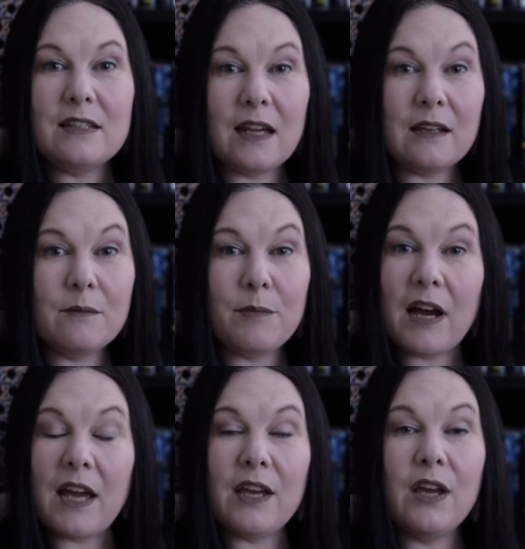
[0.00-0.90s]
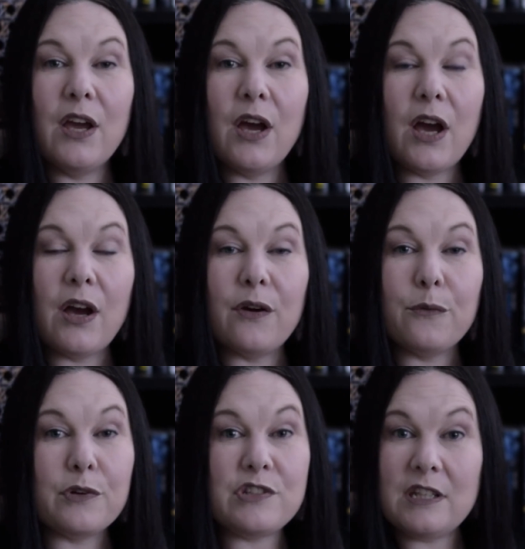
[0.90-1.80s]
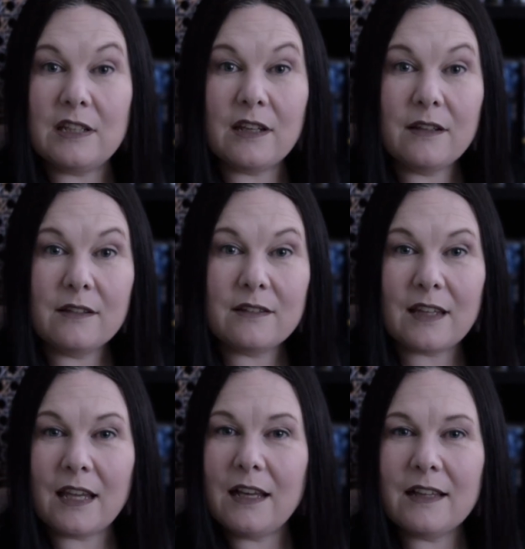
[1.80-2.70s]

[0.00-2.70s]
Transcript: done by uh, Regina St.